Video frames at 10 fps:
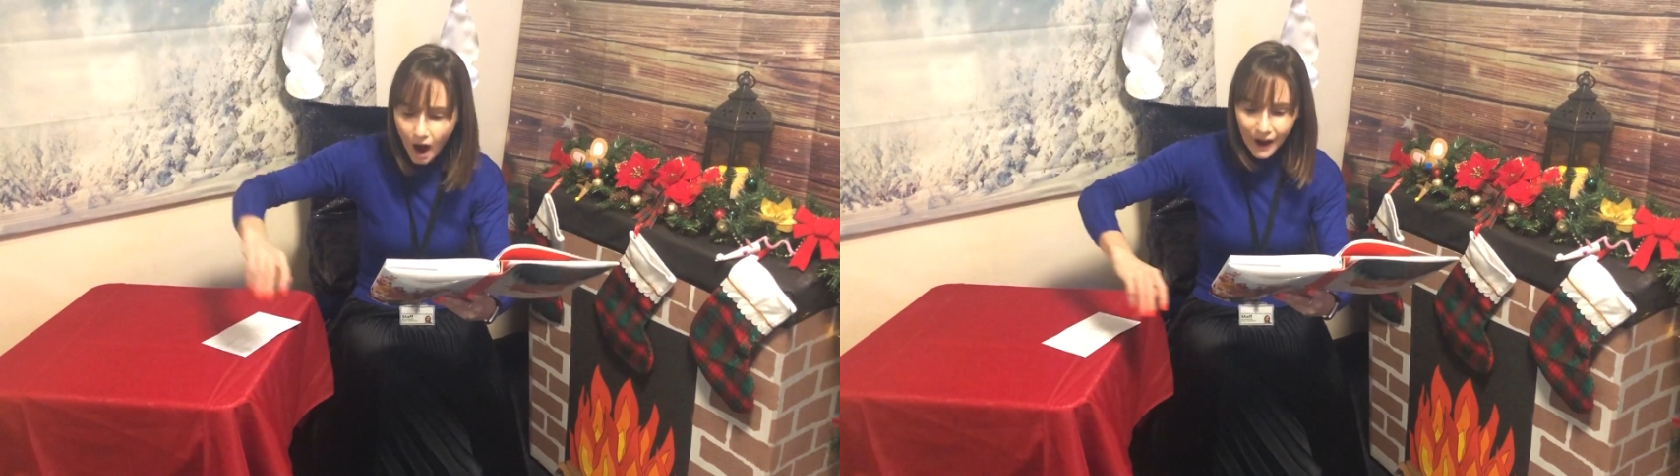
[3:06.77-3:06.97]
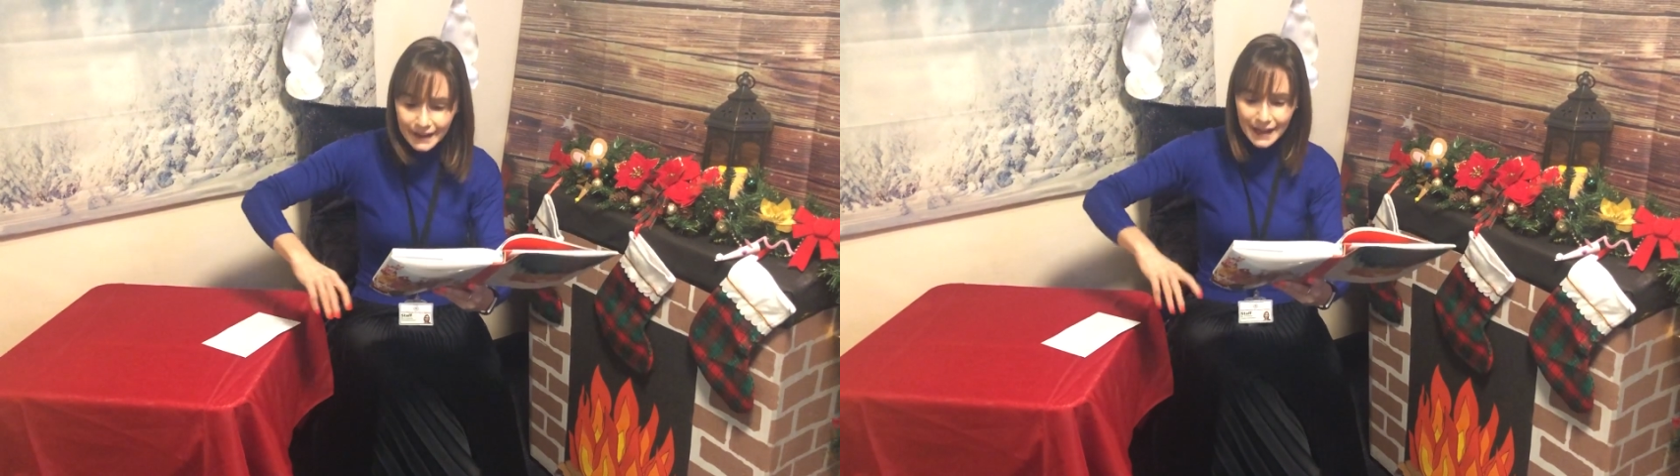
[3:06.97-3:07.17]

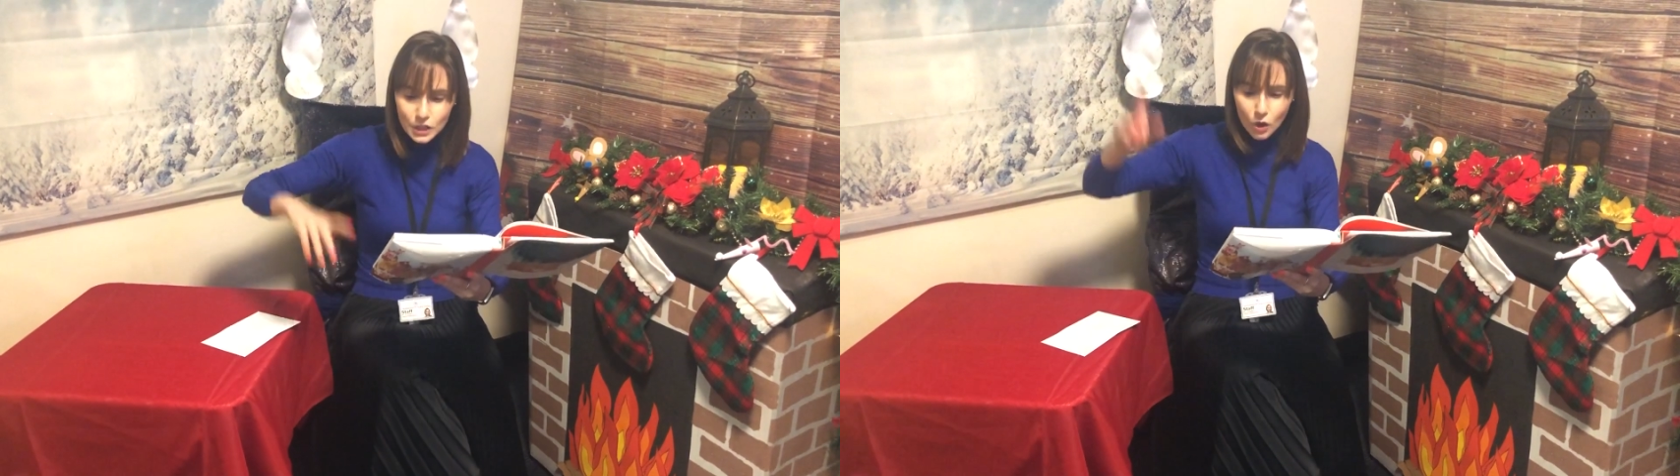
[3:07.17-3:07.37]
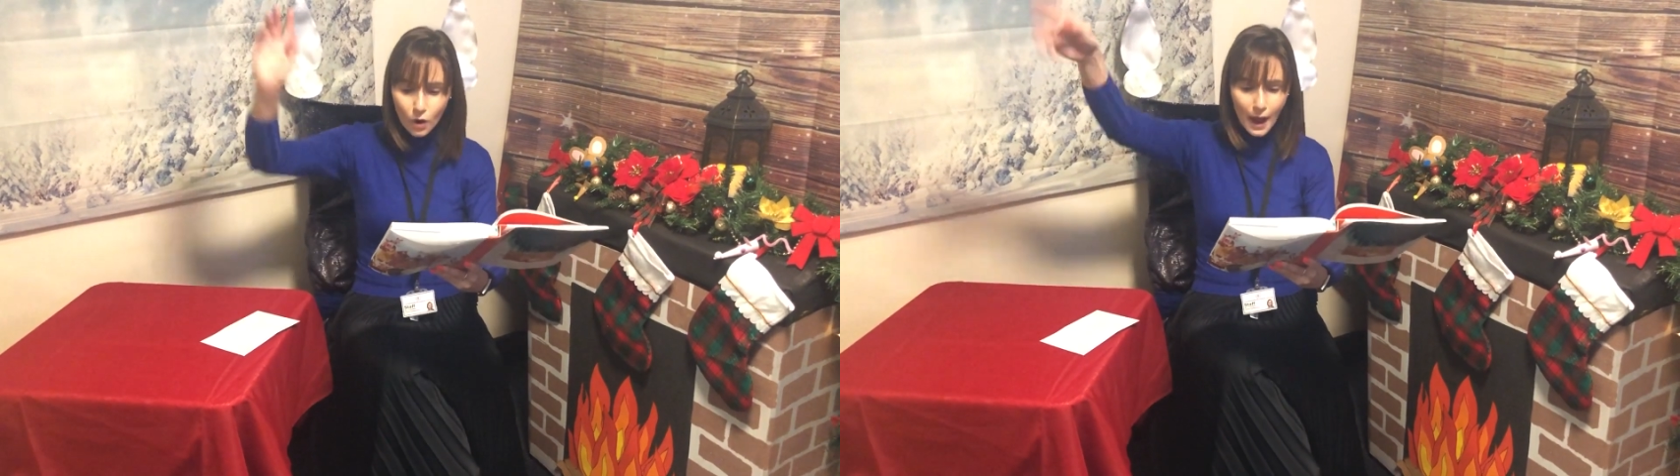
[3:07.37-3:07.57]
I
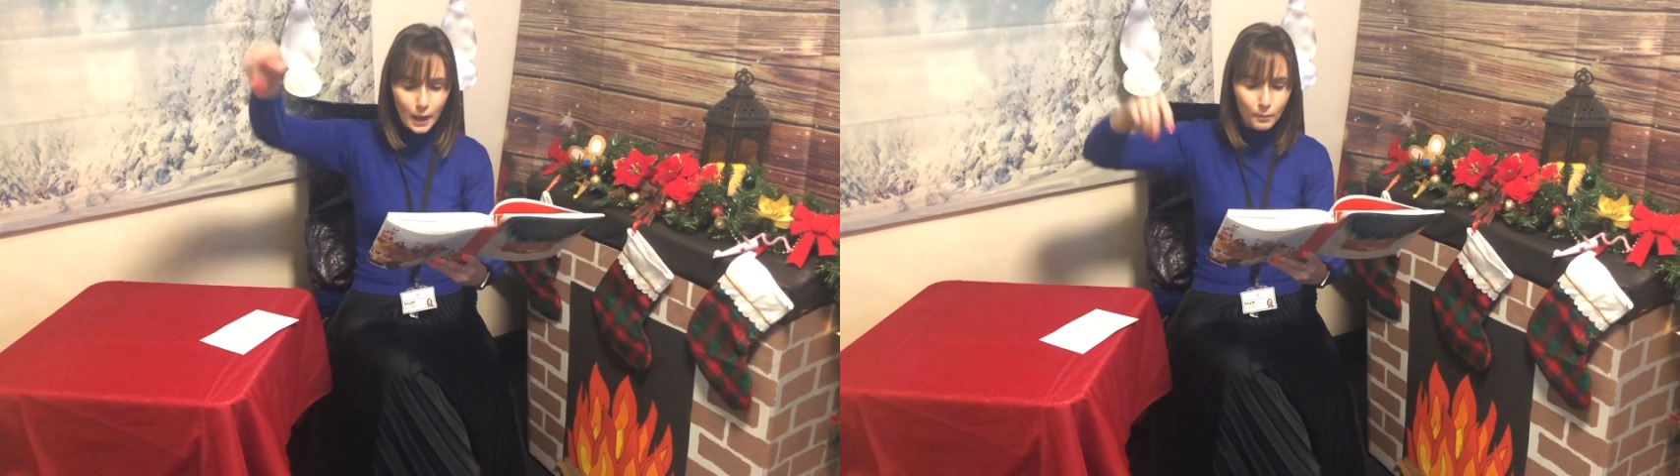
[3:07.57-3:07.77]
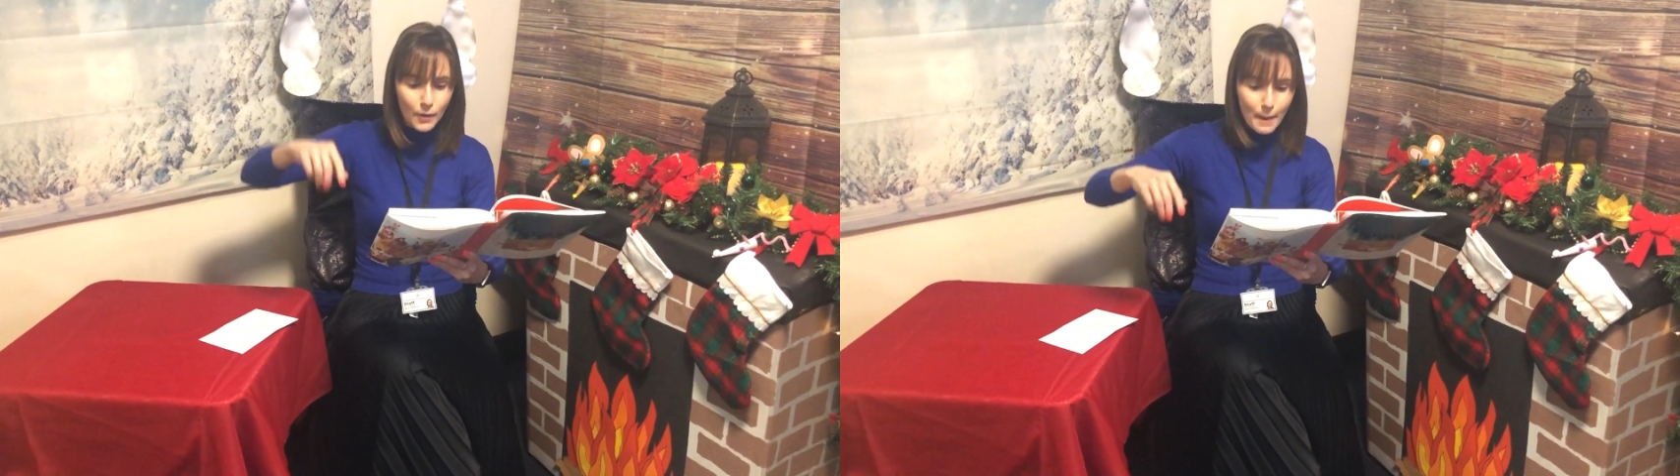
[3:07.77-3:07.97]
need your
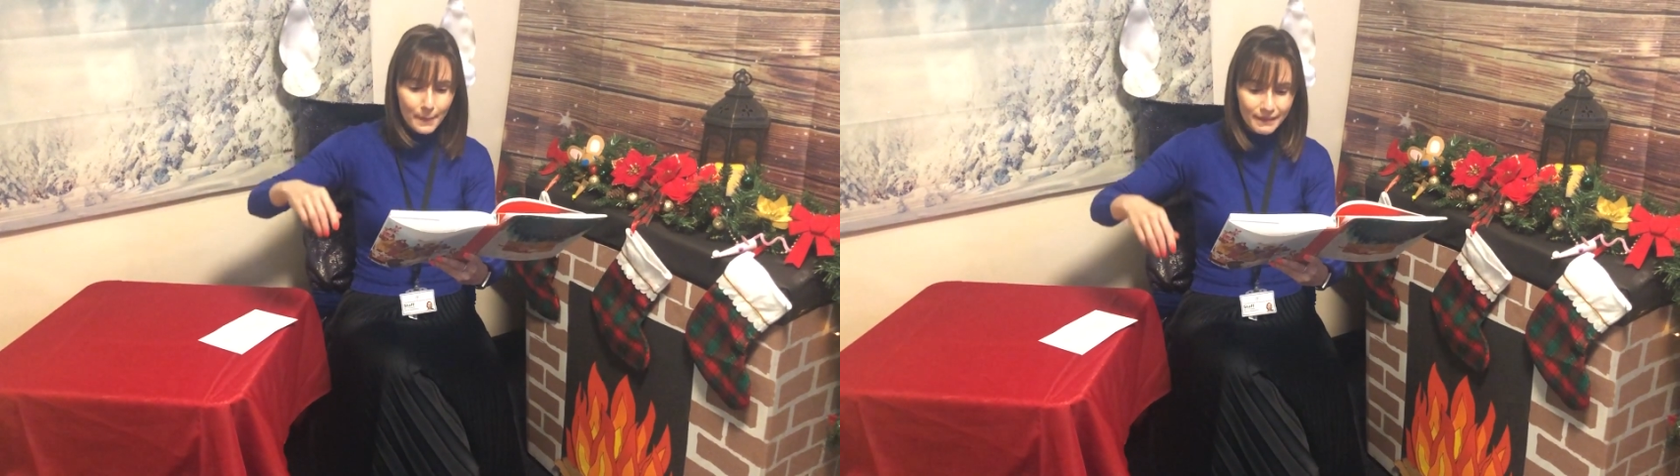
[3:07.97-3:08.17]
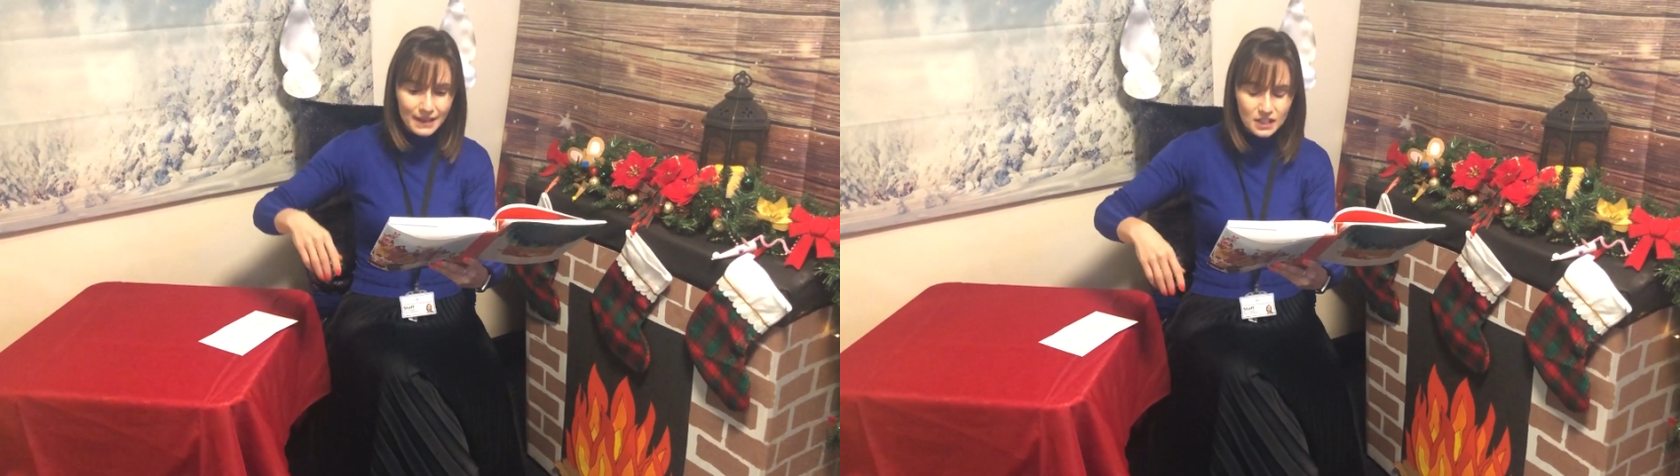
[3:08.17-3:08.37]
help
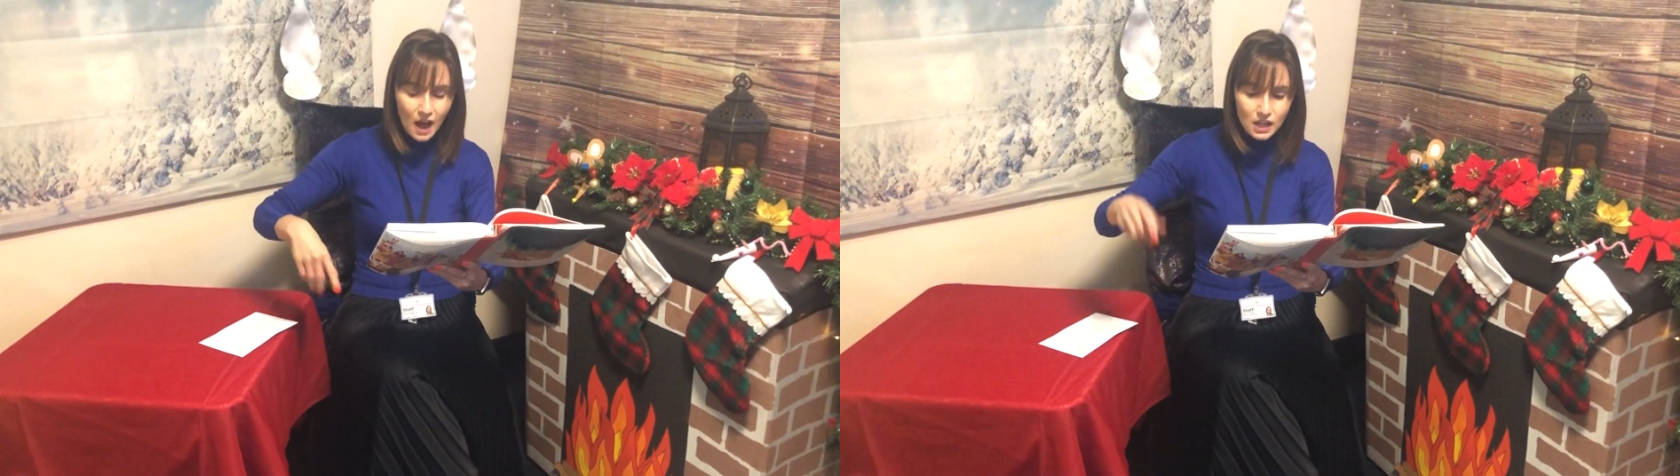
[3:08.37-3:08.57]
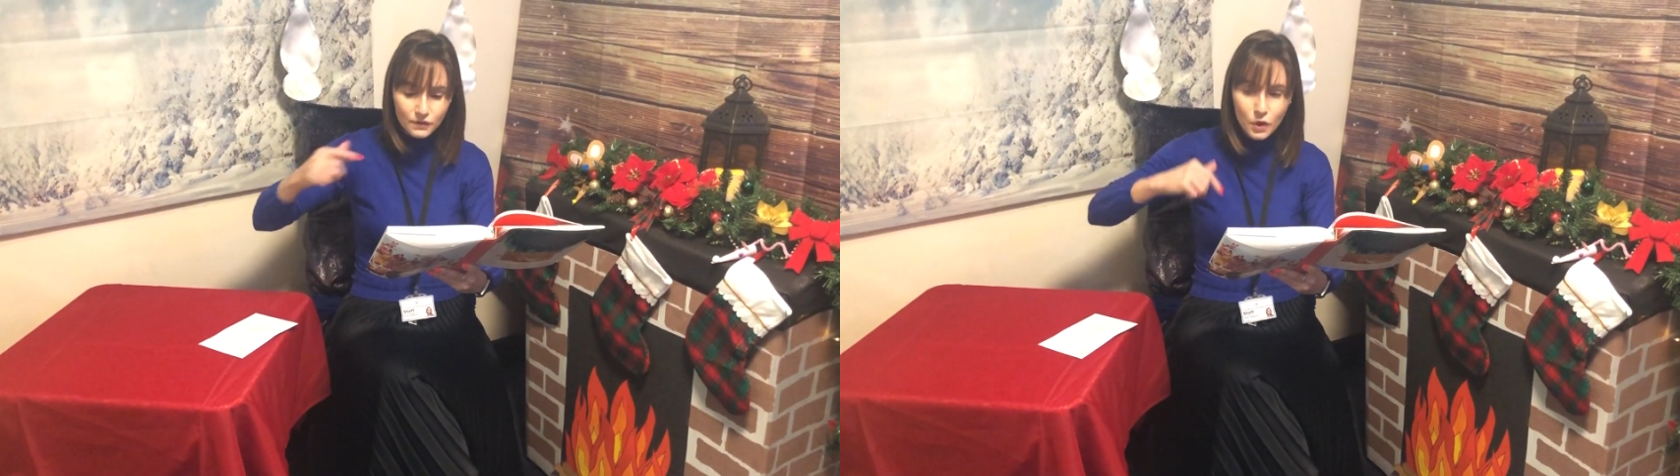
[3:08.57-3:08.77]
wrapping these last